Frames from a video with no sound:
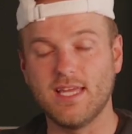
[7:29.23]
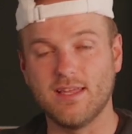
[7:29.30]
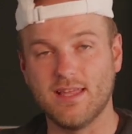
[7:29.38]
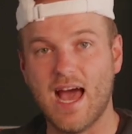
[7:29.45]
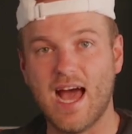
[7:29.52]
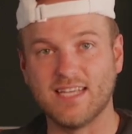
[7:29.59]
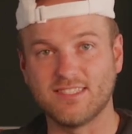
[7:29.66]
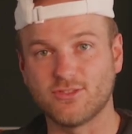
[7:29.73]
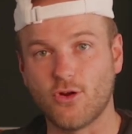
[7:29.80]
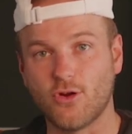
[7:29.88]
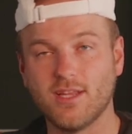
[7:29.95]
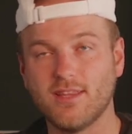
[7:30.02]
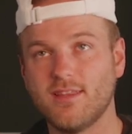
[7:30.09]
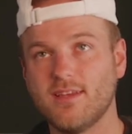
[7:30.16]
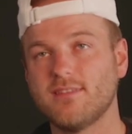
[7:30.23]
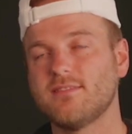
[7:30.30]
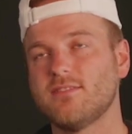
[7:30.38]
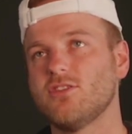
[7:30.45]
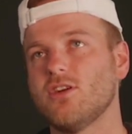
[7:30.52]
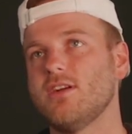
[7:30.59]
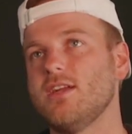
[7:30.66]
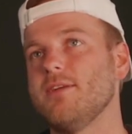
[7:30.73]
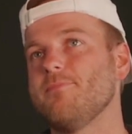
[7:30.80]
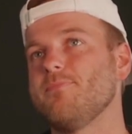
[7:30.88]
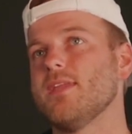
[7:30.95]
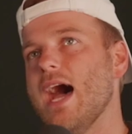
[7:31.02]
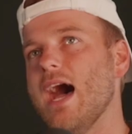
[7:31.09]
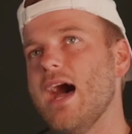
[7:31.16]
I started this journey,
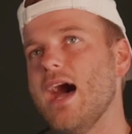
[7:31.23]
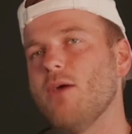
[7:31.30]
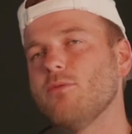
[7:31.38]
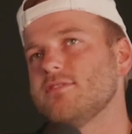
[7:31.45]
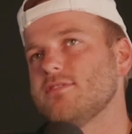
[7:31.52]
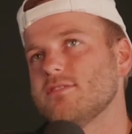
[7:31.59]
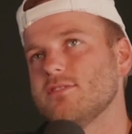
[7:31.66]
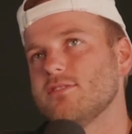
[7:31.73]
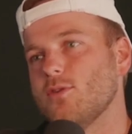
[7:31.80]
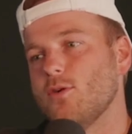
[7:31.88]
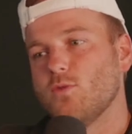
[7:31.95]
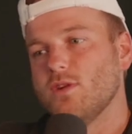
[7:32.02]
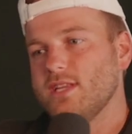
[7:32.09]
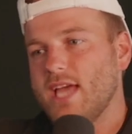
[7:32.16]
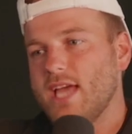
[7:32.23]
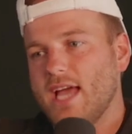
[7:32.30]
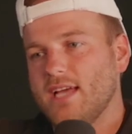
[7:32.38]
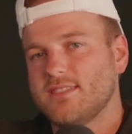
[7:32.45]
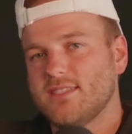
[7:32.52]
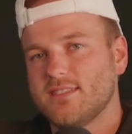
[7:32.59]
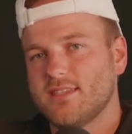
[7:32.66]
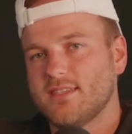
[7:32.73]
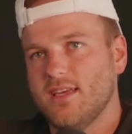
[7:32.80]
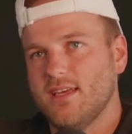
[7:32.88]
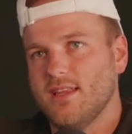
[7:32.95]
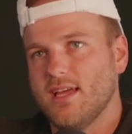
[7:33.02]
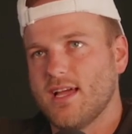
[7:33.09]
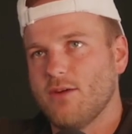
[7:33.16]
I was a really anxious
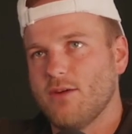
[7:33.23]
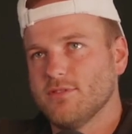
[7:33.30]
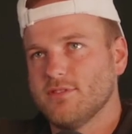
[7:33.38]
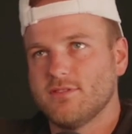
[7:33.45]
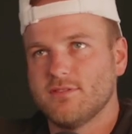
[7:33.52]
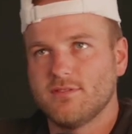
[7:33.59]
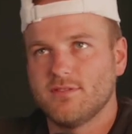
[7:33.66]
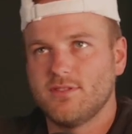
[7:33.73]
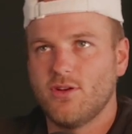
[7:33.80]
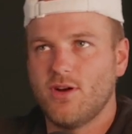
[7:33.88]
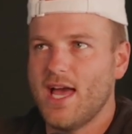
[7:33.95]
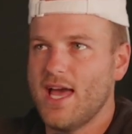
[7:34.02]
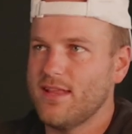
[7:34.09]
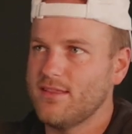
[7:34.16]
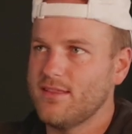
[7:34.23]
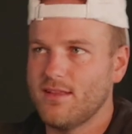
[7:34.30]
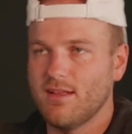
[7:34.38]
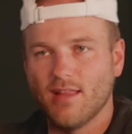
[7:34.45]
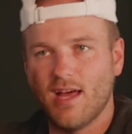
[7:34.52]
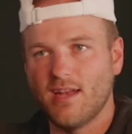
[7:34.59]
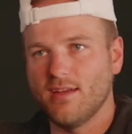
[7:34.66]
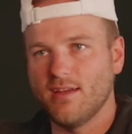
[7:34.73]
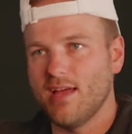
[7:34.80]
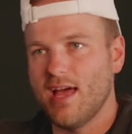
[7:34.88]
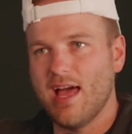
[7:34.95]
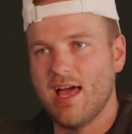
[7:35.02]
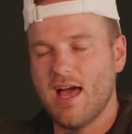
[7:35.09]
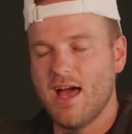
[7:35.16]
kid. Like I had a lot of,
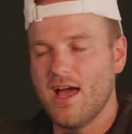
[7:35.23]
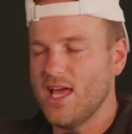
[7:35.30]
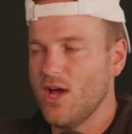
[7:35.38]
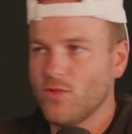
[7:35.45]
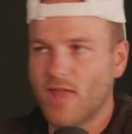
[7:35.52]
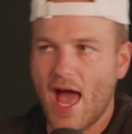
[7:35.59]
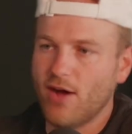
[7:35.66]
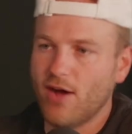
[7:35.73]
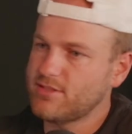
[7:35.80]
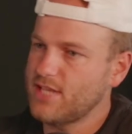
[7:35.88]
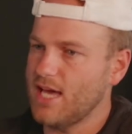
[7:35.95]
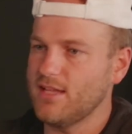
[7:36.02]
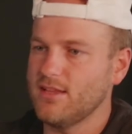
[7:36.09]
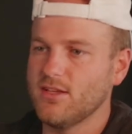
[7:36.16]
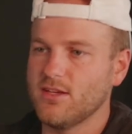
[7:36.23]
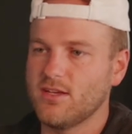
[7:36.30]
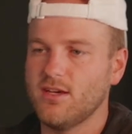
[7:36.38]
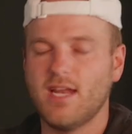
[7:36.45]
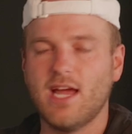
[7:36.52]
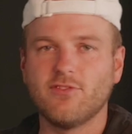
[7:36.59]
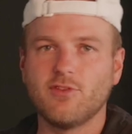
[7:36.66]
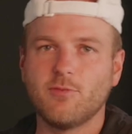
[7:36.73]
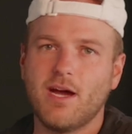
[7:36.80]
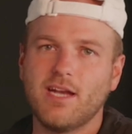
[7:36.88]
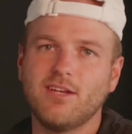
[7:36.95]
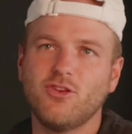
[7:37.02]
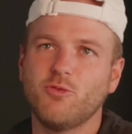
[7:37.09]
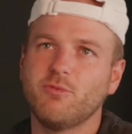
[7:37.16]
on the outside, it looked good.
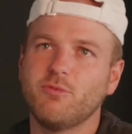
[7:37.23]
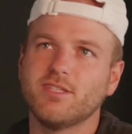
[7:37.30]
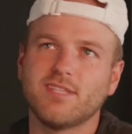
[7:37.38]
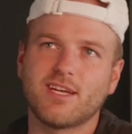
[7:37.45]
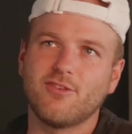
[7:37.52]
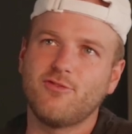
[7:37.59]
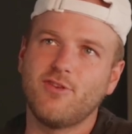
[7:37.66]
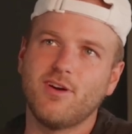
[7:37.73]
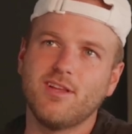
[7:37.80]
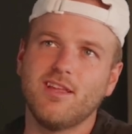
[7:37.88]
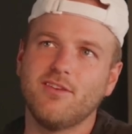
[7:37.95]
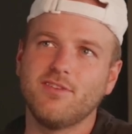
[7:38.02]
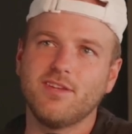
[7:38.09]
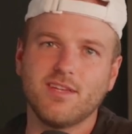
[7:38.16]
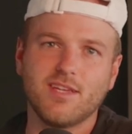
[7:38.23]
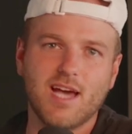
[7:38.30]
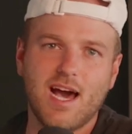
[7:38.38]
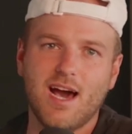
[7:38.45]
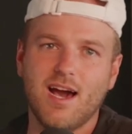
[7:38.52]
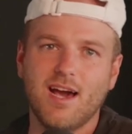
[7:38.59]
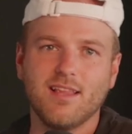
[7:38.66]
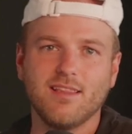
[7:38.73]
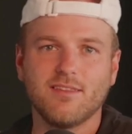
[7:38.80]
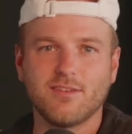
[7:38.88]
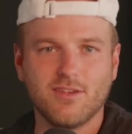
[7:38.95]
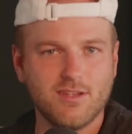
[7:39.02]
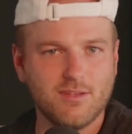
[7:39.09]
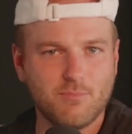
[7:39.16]
Everybody knew me as like a fun-loving guy,
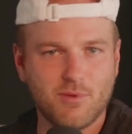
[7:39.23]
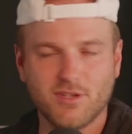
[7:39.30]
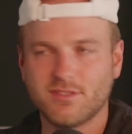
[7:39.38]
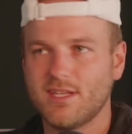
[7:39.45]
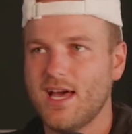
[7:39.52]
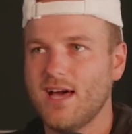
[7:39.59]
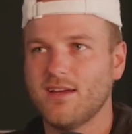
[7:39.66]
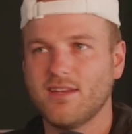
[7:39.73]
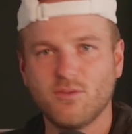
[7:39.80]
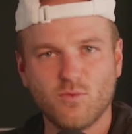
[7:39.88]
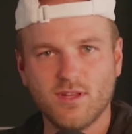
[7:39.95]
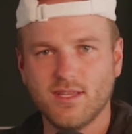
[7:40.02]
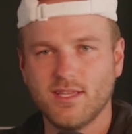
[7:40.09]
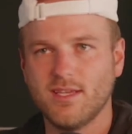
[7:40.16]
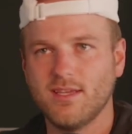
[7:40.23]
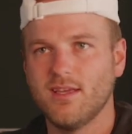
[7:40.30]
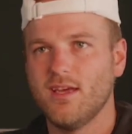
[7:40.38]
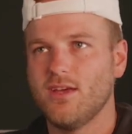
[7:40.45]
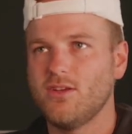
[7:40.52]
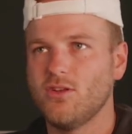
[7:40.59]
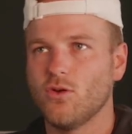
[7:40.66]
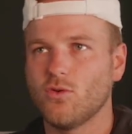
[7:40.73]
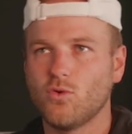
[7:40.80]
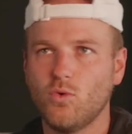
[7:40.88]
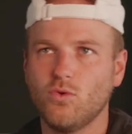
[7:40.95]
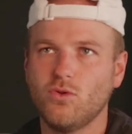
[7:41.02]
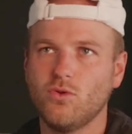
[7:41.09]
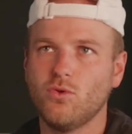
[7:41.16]
good personality, really,
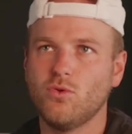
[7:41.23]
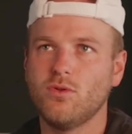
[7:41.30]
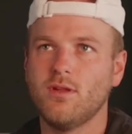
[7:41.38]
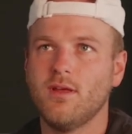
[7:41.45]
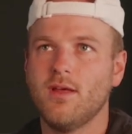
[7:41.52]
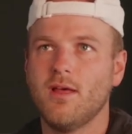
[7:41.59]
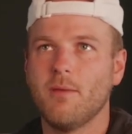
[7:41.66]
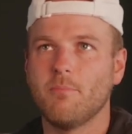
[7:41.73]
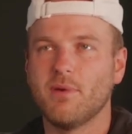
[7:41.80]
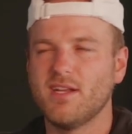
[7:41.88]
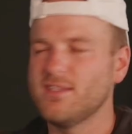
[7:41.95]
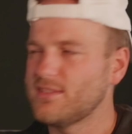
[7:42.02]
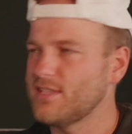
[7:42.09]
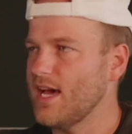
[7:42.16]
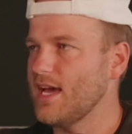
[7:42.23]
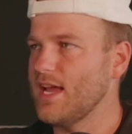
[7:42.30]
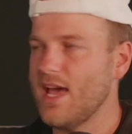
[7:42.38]
cool dude. But inside I